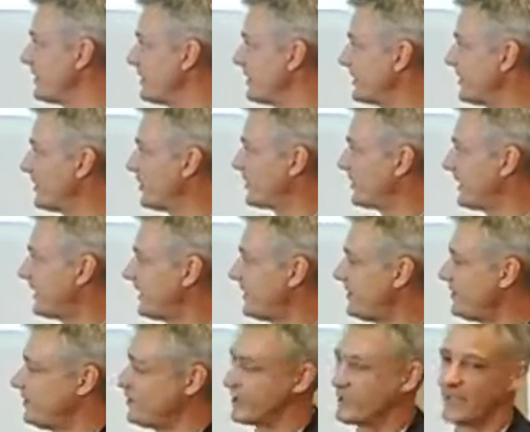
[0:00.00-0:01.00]
can go online
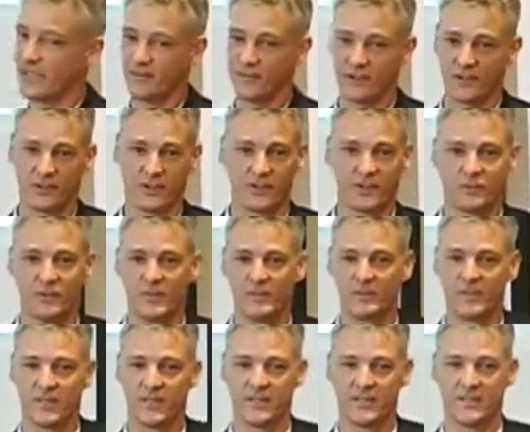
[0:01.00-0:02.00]
and you can have a look at the
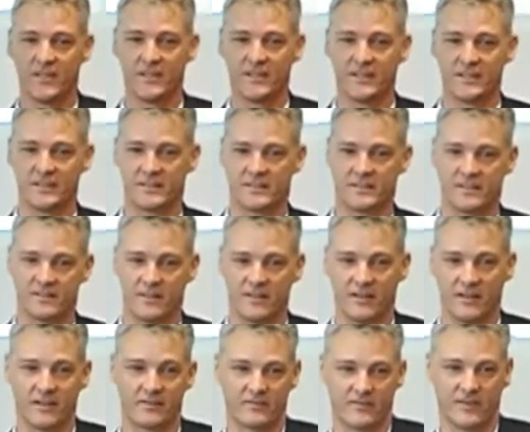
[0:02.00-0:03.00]
replay, and it's
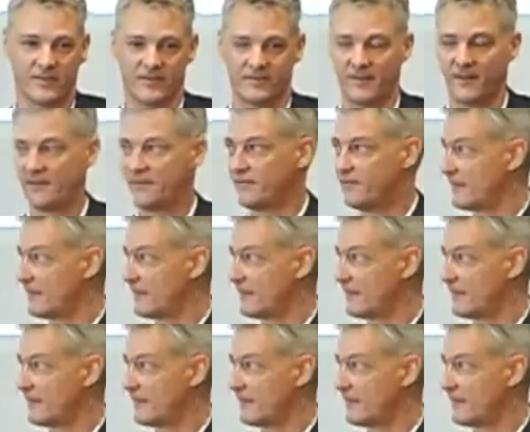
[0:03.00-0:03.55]
I find it